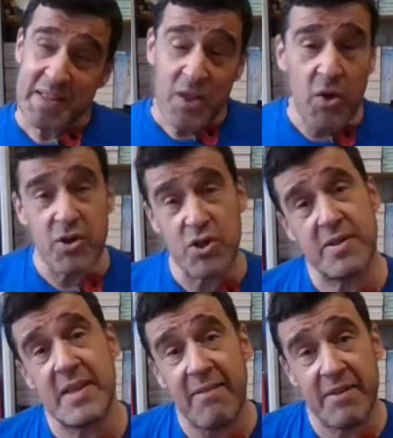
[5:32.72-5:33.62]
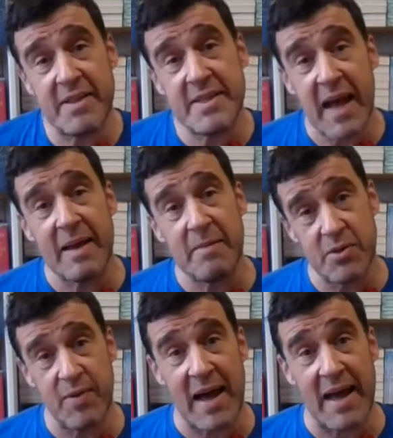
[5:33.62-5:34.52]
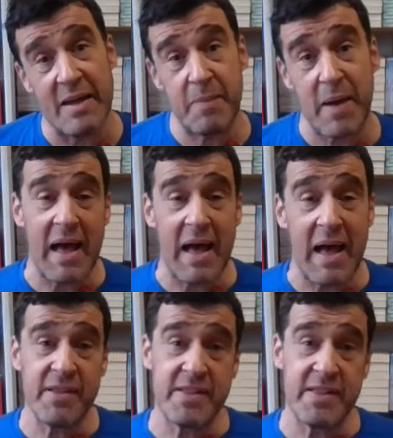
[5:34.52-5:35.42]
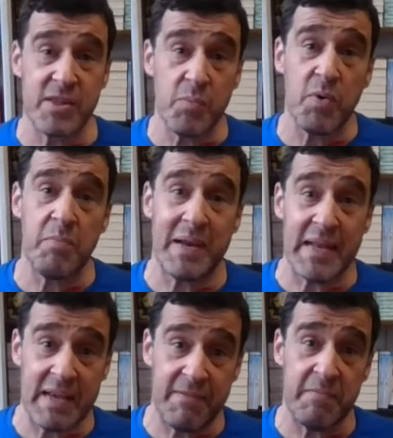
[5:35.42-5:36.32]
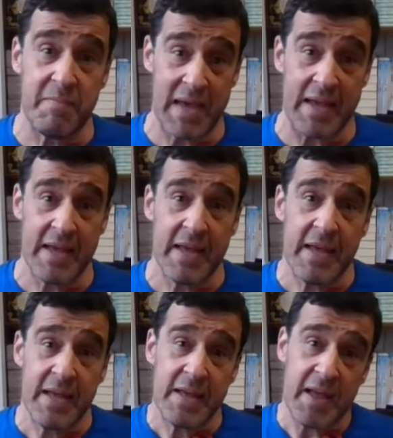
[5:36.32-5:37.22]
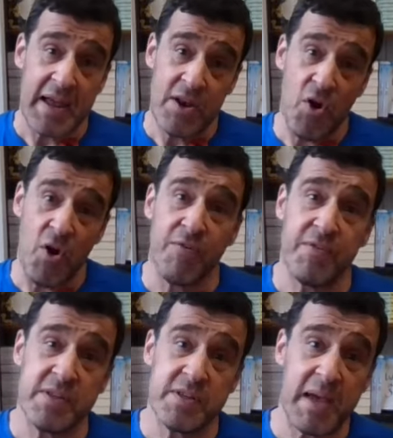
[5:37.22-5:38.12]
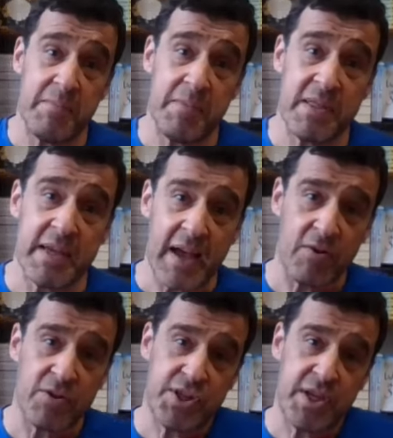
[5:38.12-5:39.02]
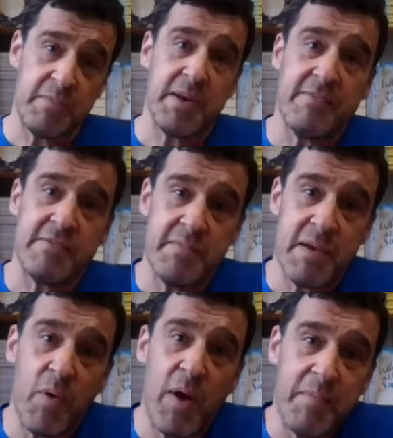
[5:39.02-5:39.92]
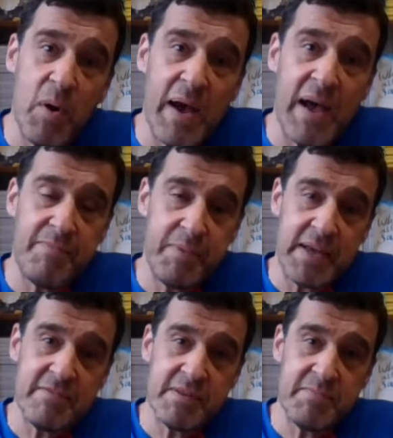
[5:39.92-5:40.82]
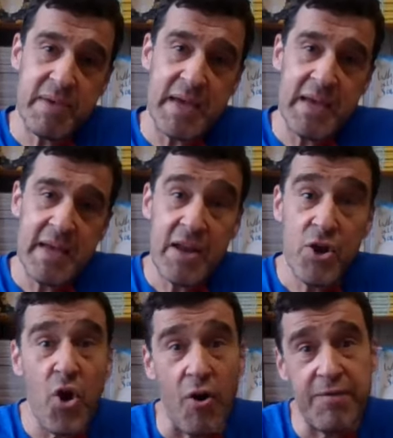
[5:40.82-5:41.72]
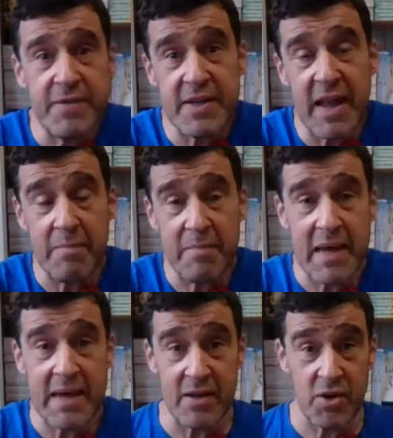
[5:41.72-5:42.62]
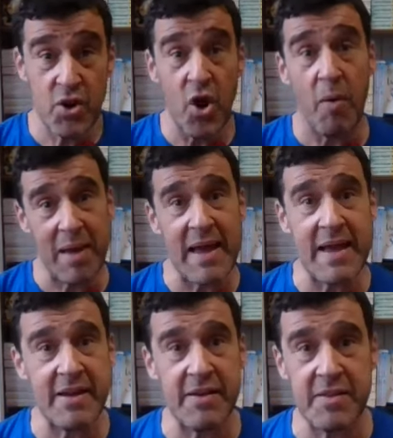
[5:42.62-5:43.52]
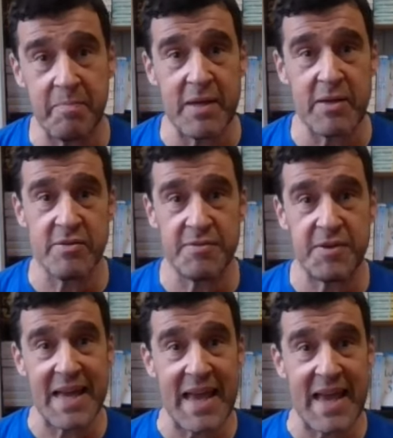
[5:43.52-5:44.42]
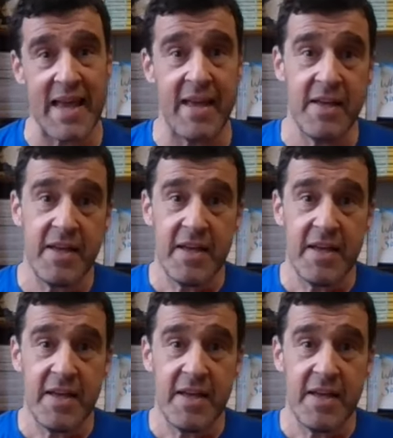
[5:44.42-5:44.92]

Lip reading: not just having the time to write, but having someone believe in me enough to make me think, hang on, she believes in me, or my wife believes in me enough to let me not pay any of the bills for a year.